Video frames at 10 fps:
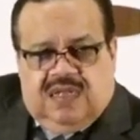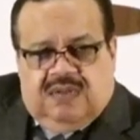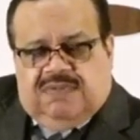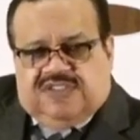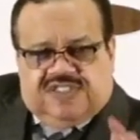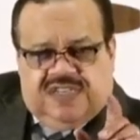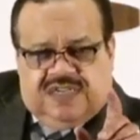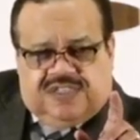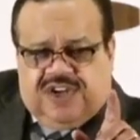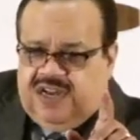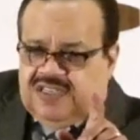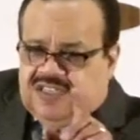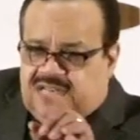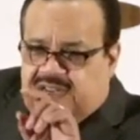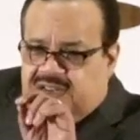But you see, the judge,
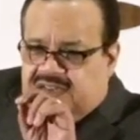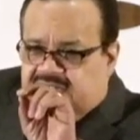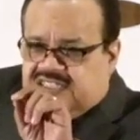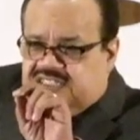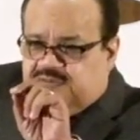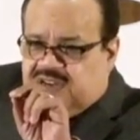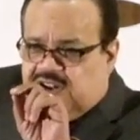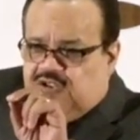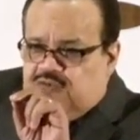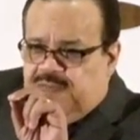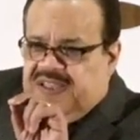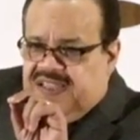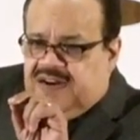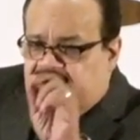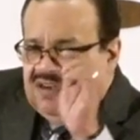this is what clued me
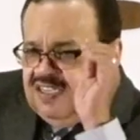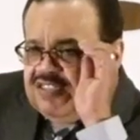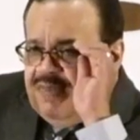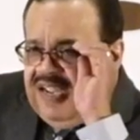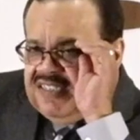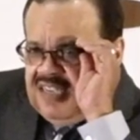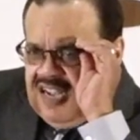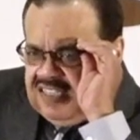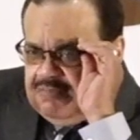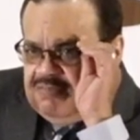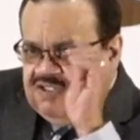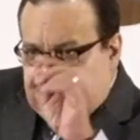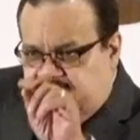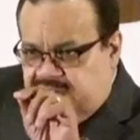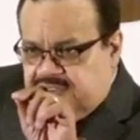in on this man's got some
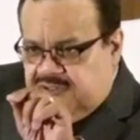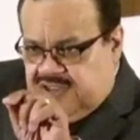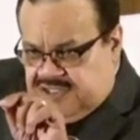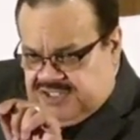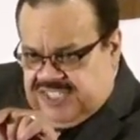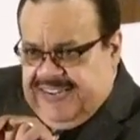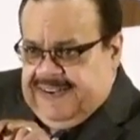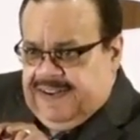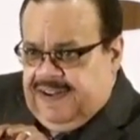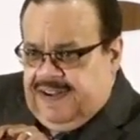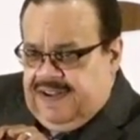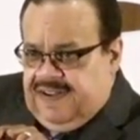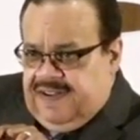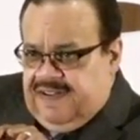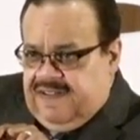spiritual understanding.
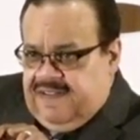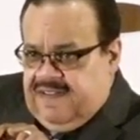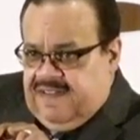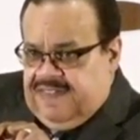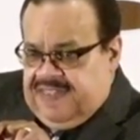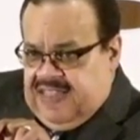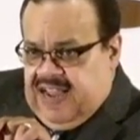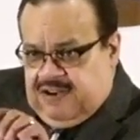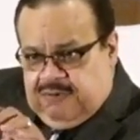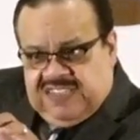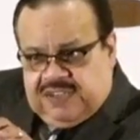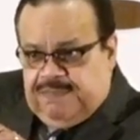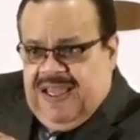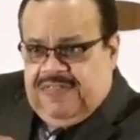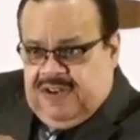I know he's a
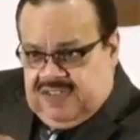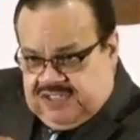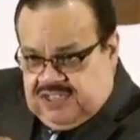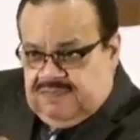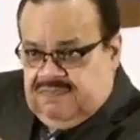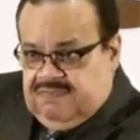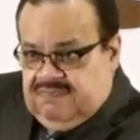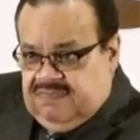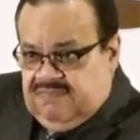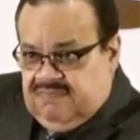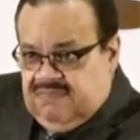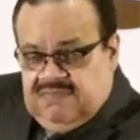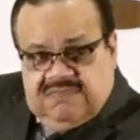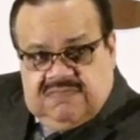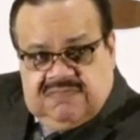Methodist.
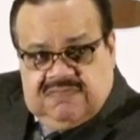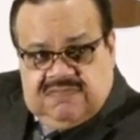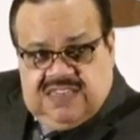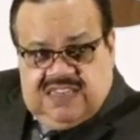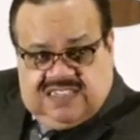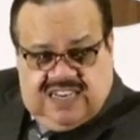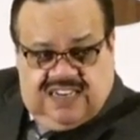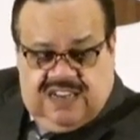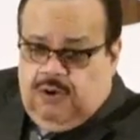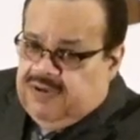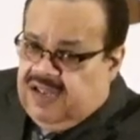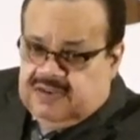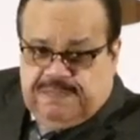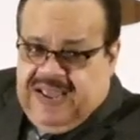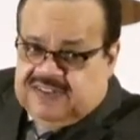He attended, oh, yeah,
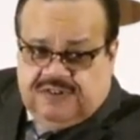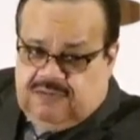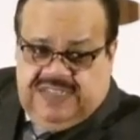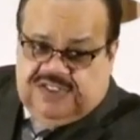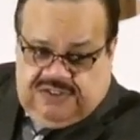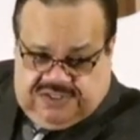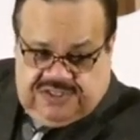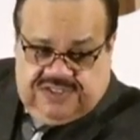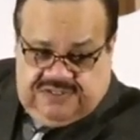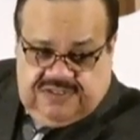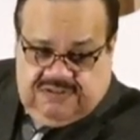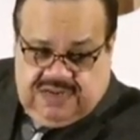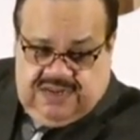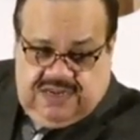pastor researchers, okay?